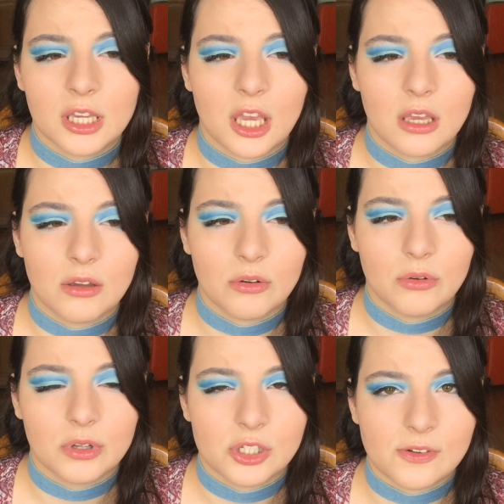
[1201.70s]

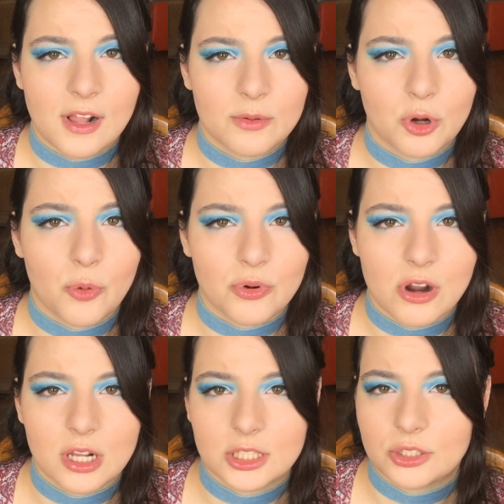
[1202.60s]
developed her
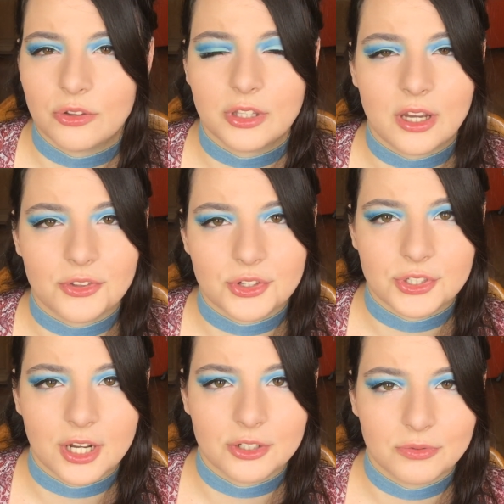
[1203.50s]
products on the other
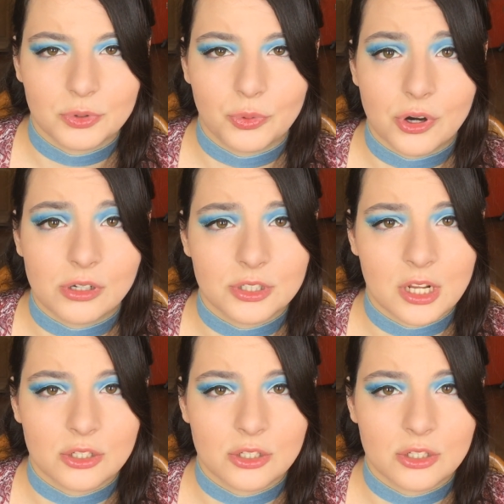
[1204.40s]
side of the world,